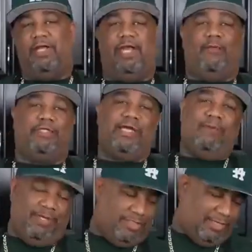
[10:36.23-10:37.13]
Hey, with
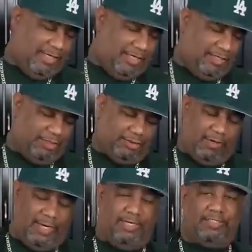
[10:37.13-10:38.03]
that being said, look,
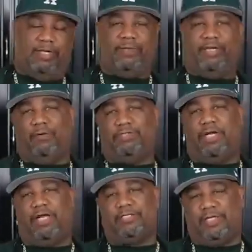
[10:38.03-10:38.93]
try this. Let me know what you
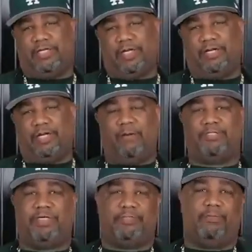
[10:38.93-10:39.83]
guys think down in the
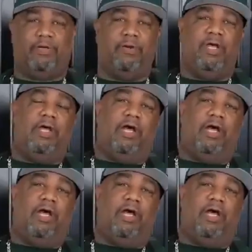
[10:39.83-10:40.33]
comment section below.